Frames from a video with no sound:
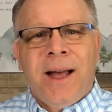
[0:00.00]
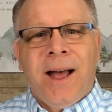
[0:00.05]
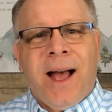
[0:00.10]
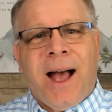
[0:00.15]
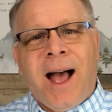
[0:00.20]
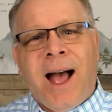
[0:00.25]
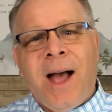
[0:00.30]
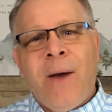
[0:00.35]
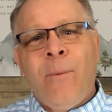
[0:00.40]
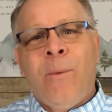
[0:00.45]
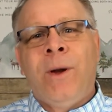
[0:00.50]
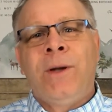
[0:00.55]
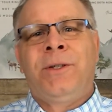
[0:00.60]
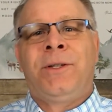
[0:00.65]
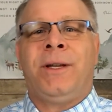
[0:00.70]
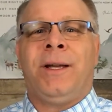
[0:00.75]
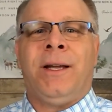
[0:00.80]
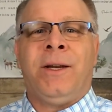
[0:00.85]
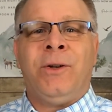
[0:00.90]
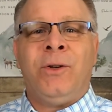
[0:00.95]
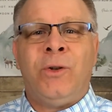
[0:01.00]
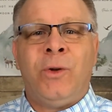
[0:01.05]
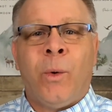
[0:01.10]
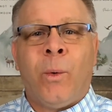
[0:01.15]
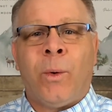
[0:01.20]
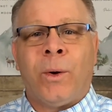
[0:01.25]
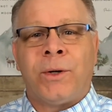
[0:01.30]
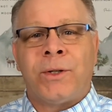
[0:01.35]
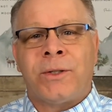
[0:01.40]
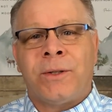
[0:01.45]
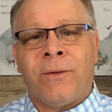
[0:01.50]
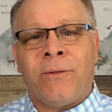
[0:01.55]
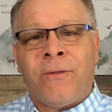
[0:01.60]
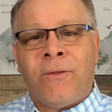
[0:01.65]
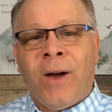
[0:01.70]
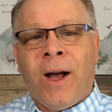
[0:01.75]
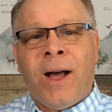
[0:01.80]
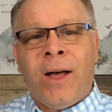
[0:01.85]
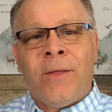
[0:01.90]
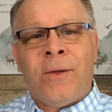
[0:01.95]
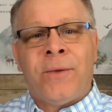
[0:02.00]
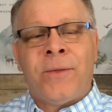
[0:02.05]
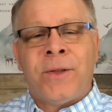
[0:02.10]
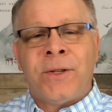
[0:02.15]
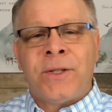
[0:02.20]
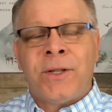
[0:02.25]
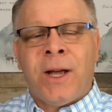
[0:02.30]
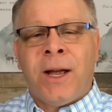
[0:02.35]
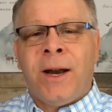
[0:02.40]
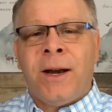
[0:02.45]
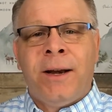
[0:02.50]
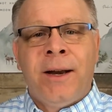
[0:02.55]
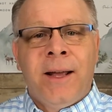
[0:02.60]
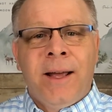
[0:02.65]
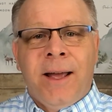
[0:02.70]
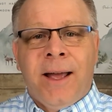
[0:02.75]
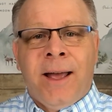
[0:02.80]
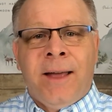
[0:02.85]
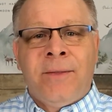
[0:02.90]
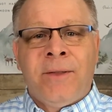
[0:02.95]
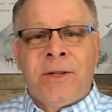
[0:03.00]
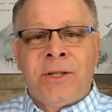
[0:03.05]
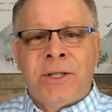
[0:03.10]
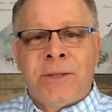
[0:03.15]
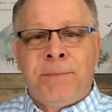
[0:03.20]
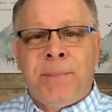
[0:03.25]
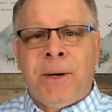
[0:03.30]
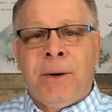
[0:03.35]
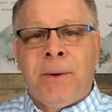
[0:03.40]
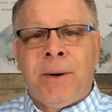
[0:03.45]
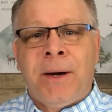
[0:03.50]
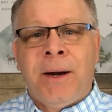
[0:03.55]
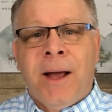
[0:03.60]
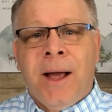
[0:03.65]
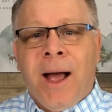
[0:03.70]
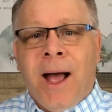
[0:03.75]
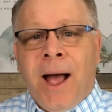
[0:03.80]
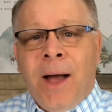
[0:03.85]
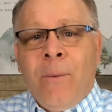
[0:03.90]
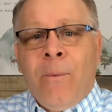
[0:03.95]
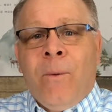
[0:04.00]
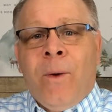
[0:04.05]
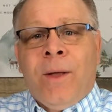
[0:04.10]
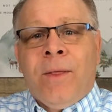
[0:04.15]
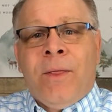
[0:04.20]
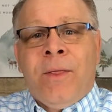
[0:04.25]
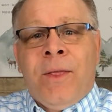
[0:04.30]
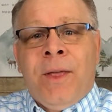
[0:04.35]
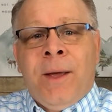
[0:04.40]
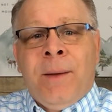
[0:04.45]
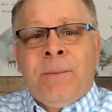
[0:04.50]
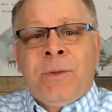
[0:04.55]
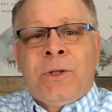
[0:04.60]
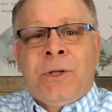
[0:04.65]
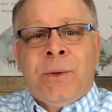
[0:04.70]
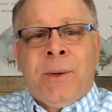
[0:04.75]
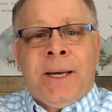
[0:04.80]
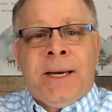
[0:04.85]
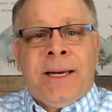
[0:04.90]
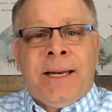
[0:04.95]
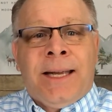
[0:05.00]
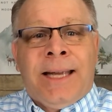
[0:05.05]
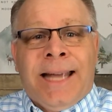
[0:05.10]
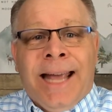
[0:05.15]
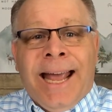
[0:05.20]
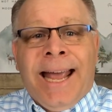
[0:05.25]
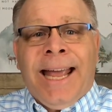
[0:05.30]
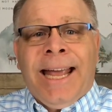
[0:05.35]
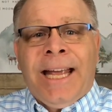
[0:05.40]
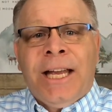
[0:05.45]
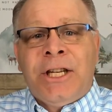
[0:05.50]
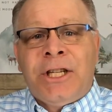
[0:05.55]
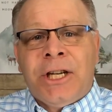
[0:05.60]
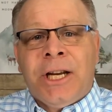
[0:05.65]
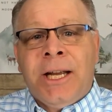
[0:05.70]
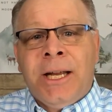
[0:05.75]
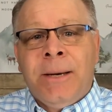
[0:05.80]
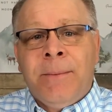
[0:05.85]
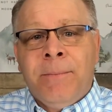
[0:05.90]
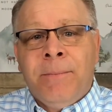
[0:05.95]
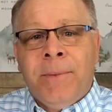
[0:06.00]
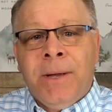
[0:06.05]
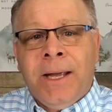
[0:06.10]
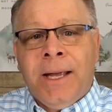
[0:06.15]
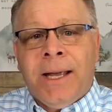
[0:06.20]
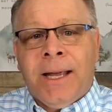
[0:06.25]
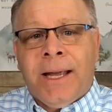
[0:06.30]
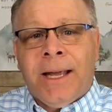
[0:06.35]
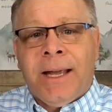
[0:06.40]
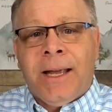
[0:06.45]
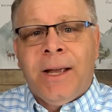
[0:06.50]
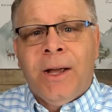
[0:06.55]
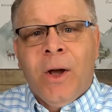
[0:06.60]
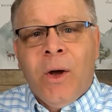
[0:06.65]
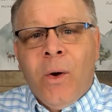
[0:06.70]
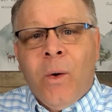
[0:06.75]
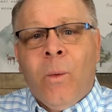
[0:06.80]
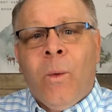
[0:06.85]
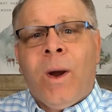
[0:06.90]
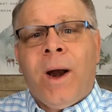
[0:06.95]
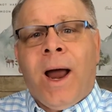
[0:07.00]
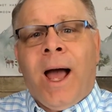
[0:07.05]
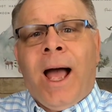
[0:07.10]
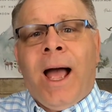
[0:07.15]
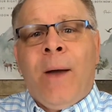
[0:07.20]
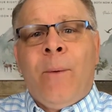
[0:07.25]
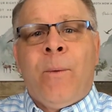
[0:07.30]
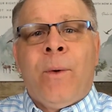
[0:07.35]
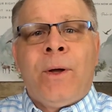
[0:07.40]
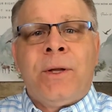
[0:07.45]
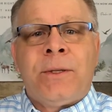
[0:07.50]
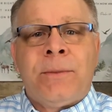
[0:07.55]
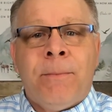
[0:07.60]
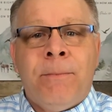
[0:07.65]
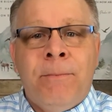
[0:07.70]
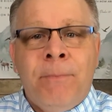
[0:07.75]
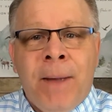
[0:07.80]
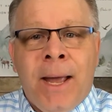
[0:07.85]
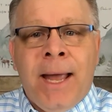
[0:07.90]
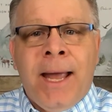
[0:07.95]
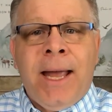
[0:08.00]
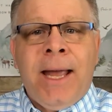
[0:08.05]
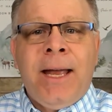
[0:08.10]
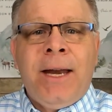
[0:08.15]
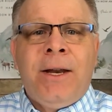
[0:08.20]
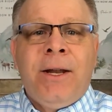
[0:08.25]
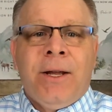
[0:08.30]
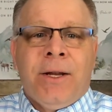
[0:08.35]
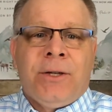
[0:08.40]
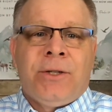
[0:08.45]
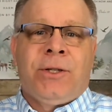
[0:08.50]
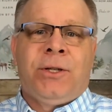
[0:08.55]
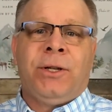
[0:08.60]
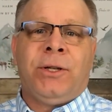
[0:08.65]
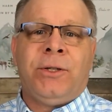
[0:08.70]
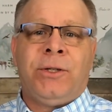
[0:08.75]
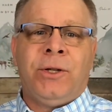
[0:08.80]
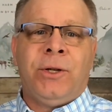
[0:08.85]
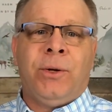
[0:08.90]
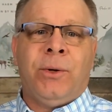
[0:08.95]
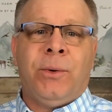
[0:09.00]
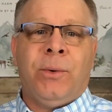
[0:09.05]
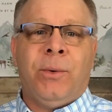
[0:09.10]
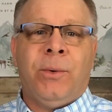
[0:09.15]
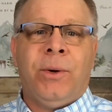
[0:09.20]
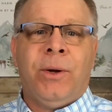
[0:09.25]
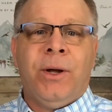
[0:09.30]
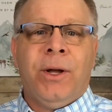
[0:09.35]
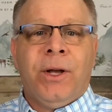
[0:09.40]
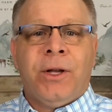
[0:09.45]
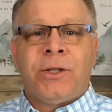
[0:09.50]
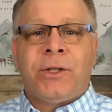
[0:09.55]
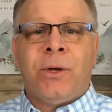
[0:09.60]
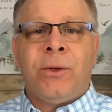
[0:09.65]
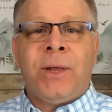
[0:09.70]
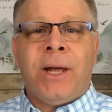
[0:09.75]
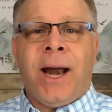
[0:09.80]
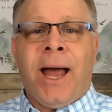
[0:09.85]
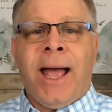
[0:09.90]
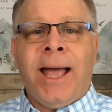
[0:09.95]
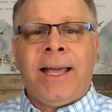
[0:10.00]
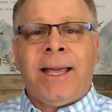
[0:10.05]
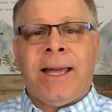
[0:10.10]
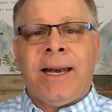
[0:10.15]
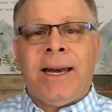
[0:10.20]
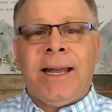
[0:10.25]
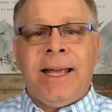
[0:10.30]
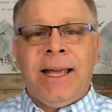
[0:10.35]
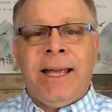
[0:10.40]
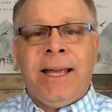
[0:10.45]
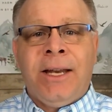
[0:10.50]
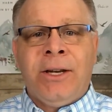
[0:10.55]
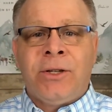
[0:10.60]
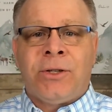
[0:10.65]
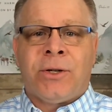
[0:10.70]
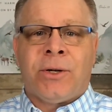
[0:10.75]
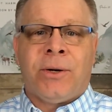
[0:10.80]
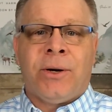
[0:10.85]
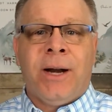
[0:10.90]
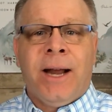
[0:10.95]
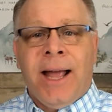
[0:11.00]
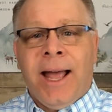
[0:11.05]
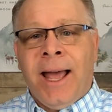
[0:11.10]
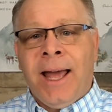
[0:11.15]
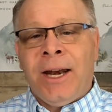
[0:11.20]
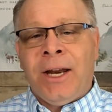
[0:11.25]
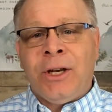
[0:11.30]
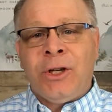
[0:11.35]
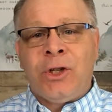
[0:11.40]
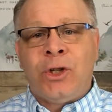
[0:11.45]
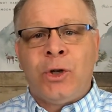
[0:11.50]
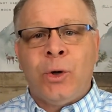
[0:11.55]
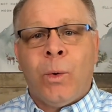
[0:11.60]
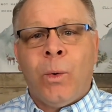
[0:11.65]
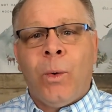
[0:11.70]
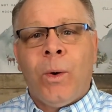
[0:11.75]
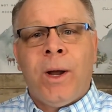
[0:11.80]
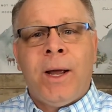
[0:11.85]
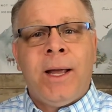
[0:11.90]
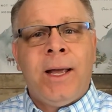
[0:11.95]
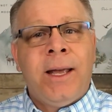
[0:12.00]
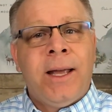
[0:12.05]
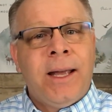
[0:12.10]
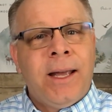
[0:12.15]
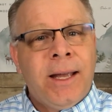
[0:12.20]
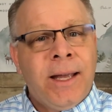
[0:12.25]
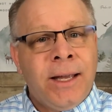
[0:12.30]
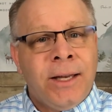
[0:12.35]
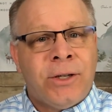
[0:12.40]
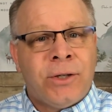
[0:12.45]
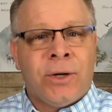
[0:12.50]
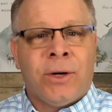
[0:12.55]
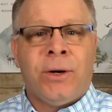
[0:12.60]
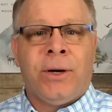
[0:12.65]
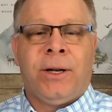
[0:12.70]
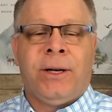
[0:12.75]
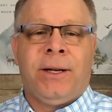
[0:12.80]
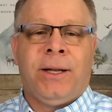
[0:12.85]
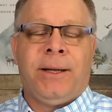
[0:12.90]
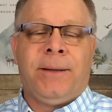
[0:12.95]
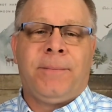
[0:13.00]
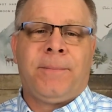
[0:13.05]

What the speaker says: I want to endorse the Father, the Son, and the Spirit. I want them to engage in me what I was made to do, so that I can enter and enjoy eternity.